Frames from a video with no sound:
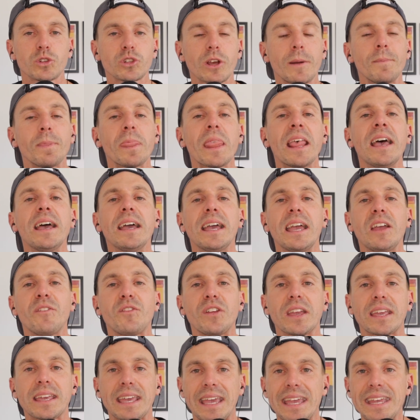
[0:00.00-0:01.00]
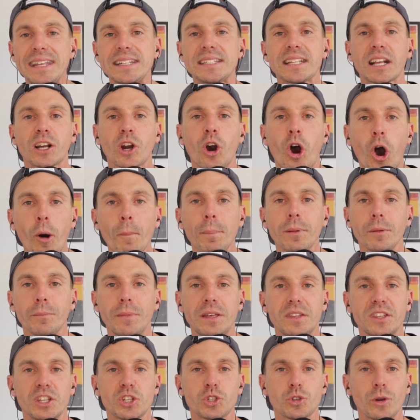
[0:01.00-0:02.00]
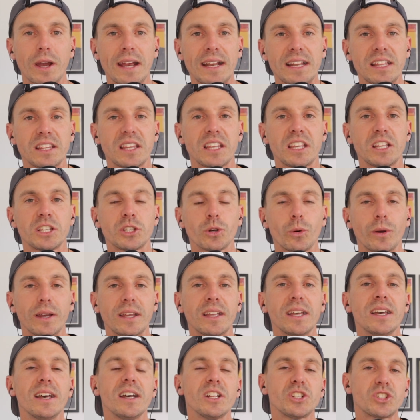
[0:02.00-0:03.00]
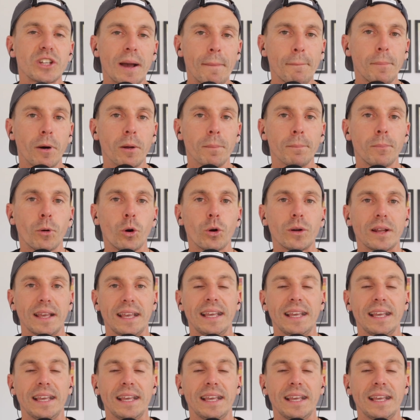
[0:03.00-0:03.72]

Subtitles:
So If you're keen to complement the training that you're doing, jump on board,